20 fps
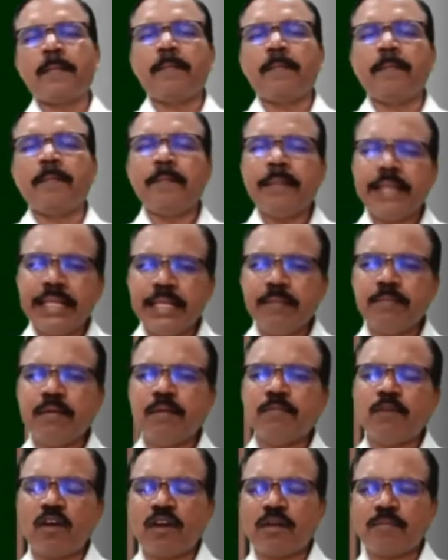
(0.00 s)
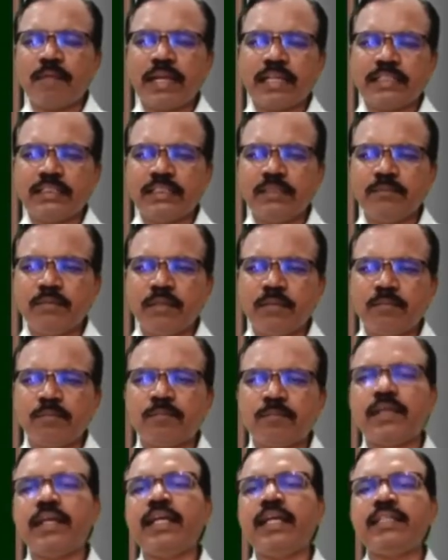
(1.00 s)
minimum or maximum,
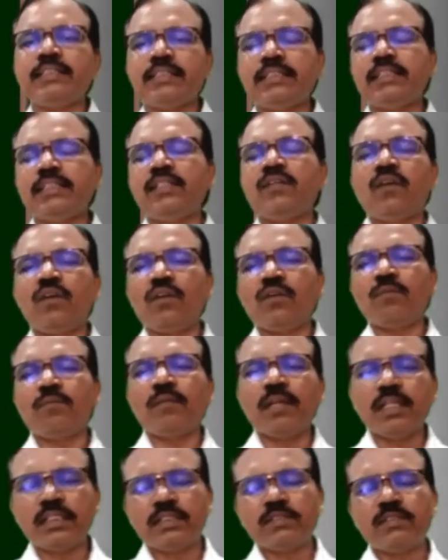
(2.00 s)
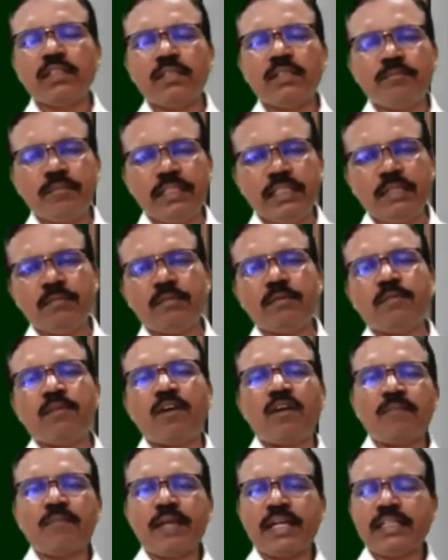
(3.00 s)
x is equal to plus 1 minimum
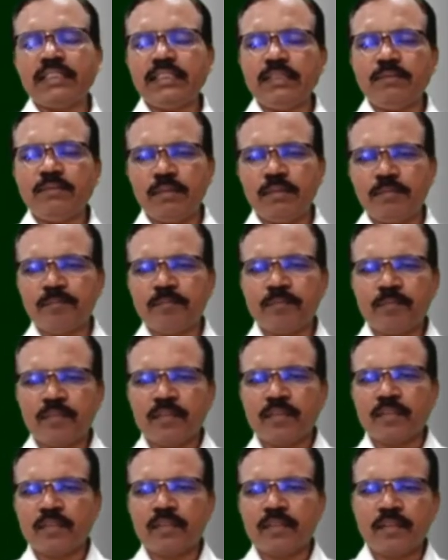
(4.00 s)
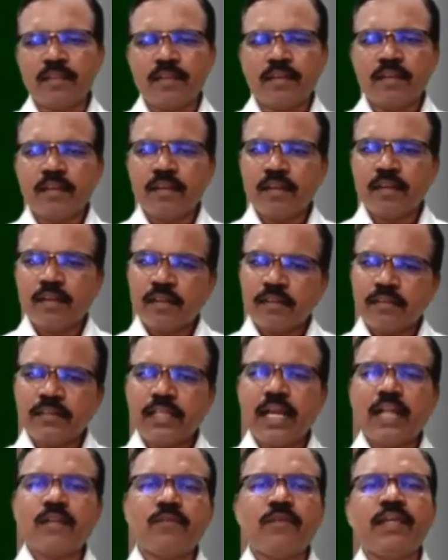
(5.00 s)
or maximum,
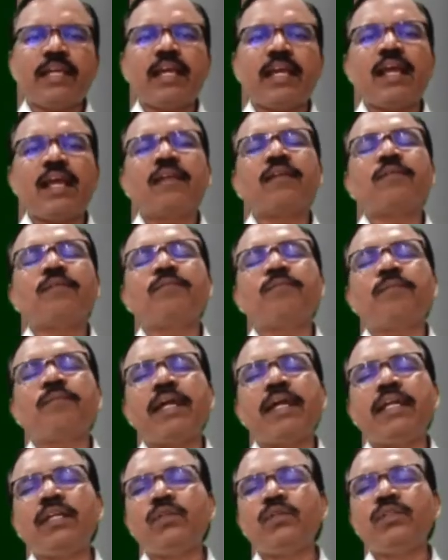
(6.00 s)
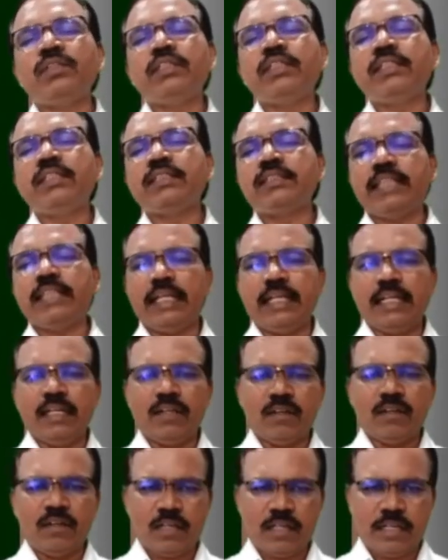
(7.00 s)
that we can find using second
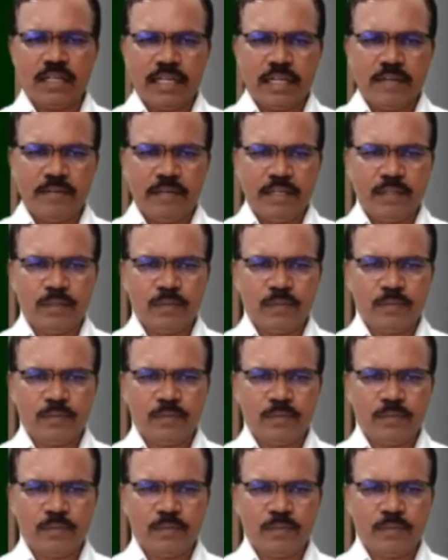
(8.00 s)
order derivative.